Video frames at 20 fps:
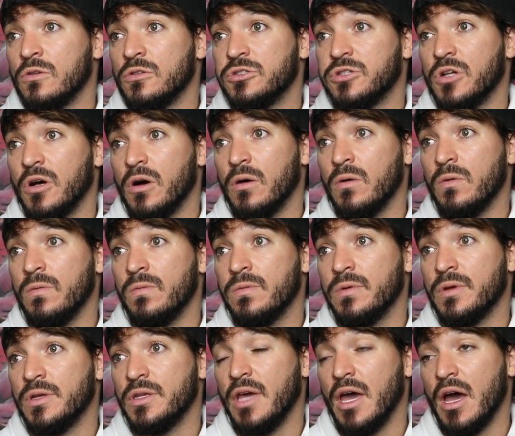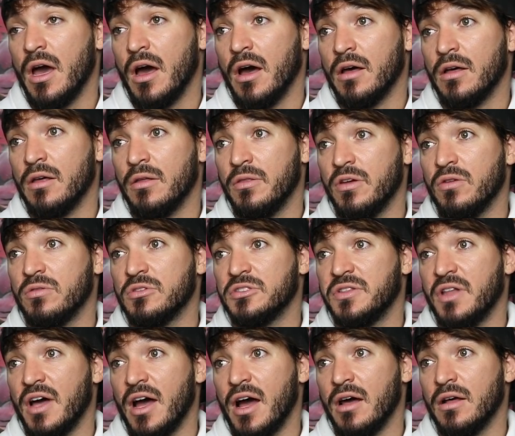So yeah, there
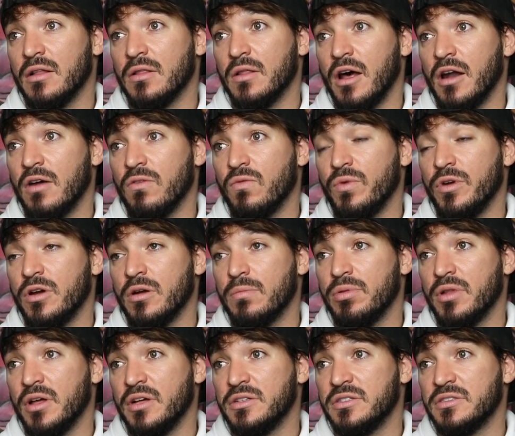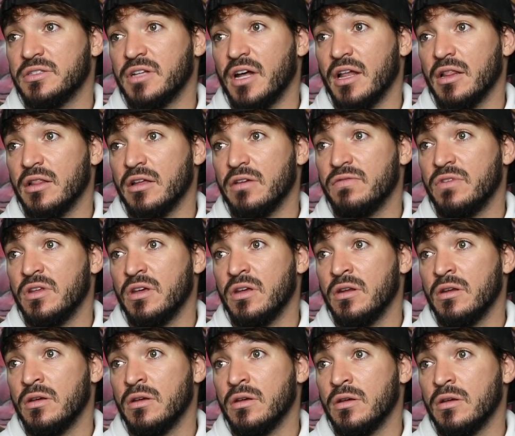was that. A lot of weird places that I lived
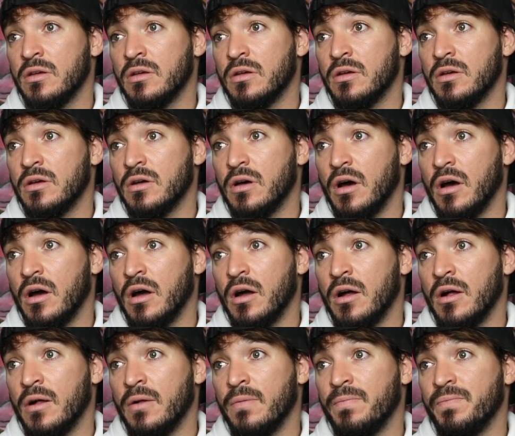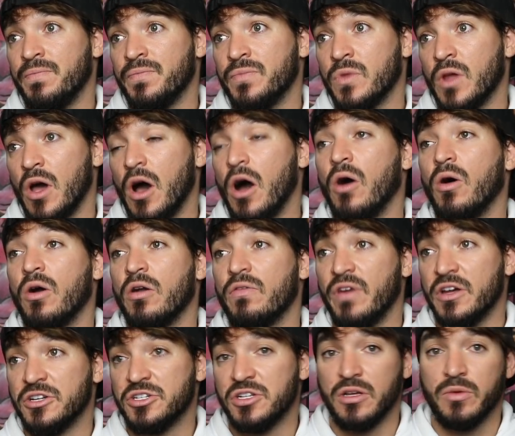in. Oh, and
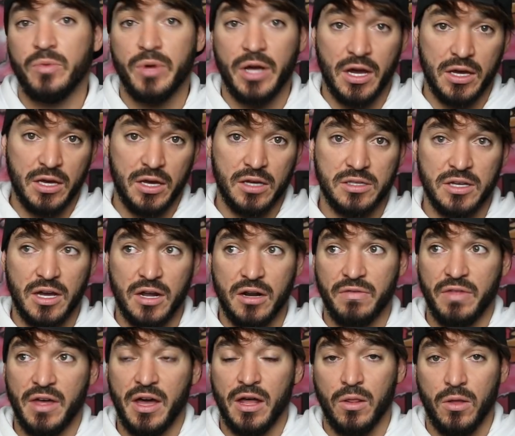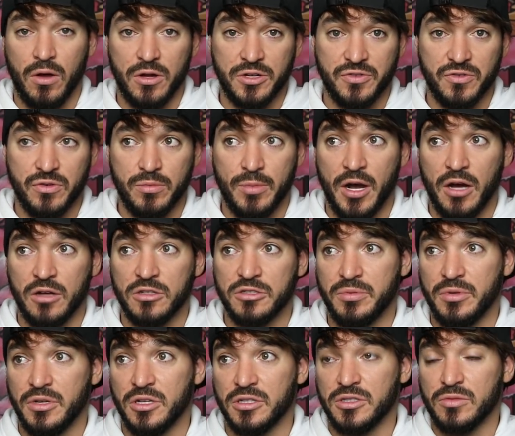eventually we got kicked out of that laundry room
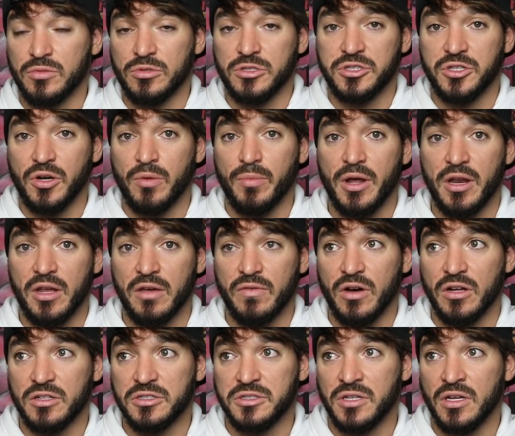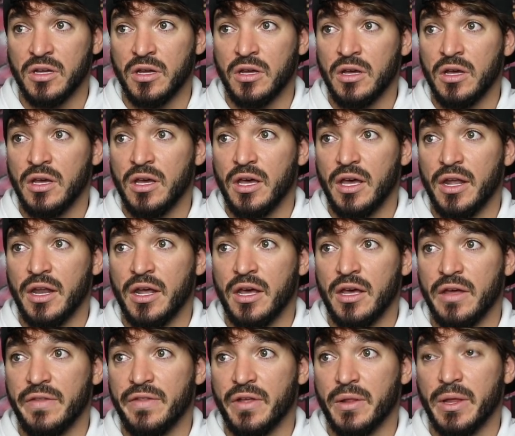house because there were so many of us in
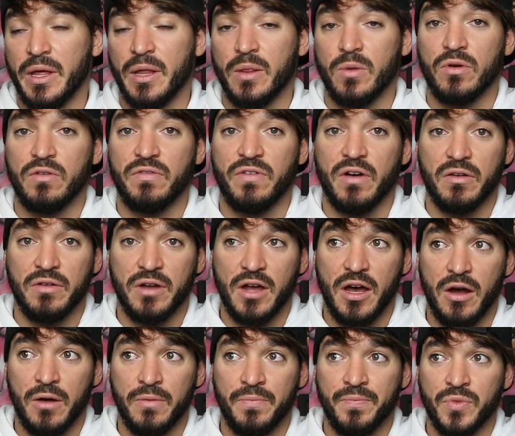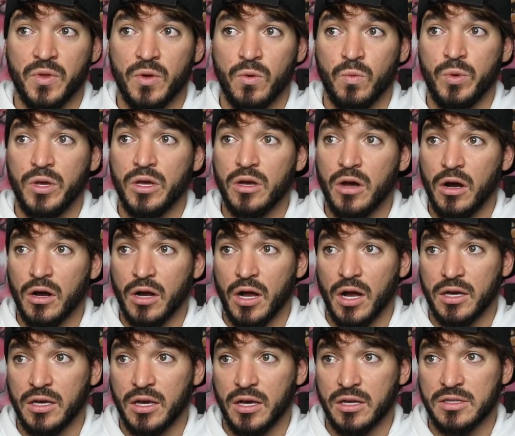it, and the landlord found out. We all
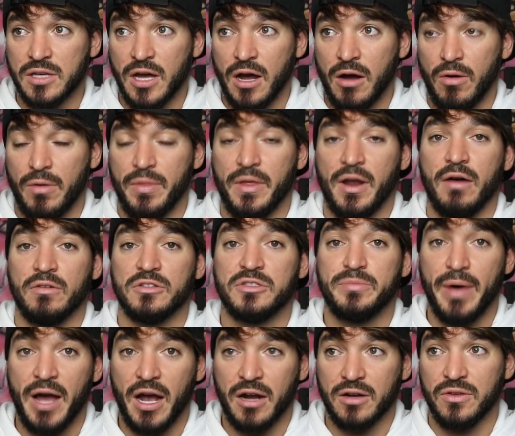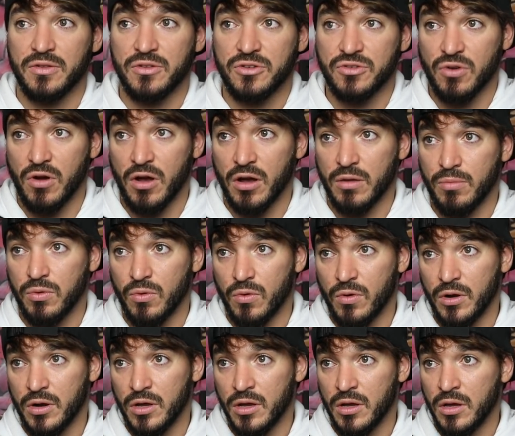got kicked out, and then I was back to the drawing
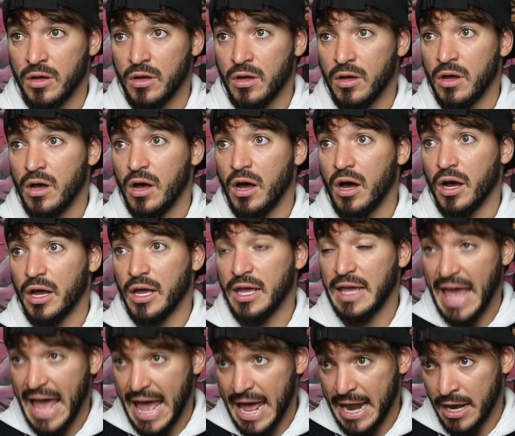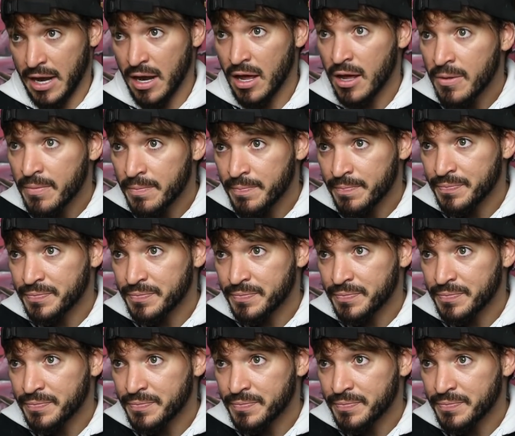board again.